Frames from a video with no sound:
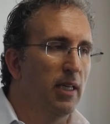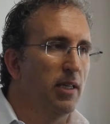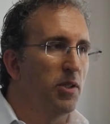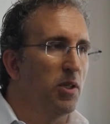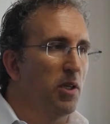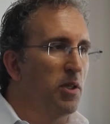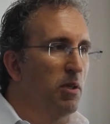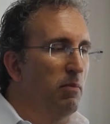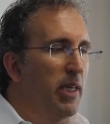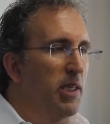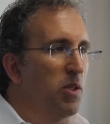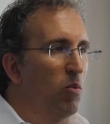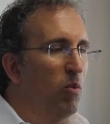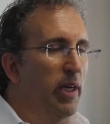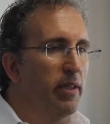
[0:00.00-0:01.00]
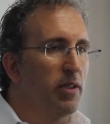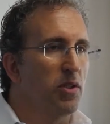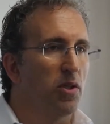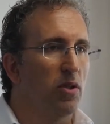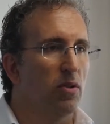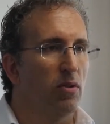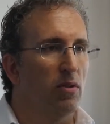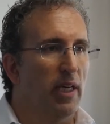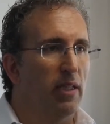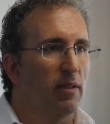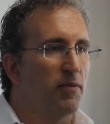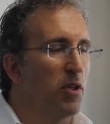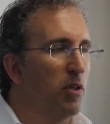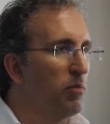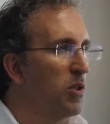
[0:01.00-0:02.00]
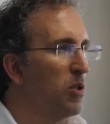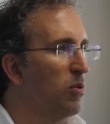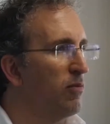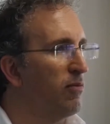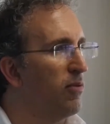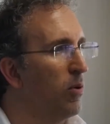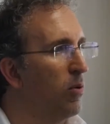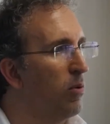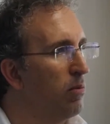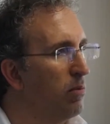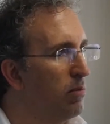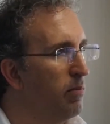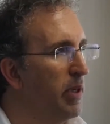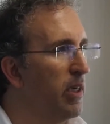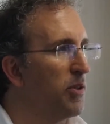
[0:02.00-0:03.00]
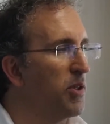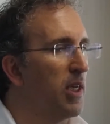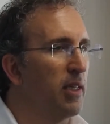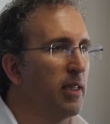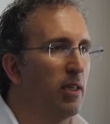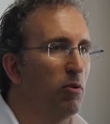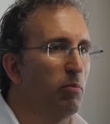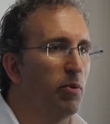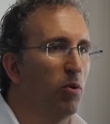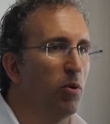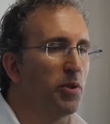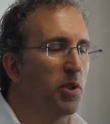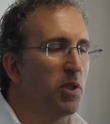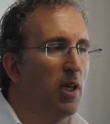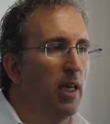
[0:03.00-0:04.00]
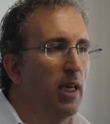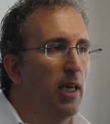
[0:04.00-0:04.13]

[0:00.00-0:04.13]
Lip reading: So semester 1 and 2, end of term 2 and 4, parents get their reports,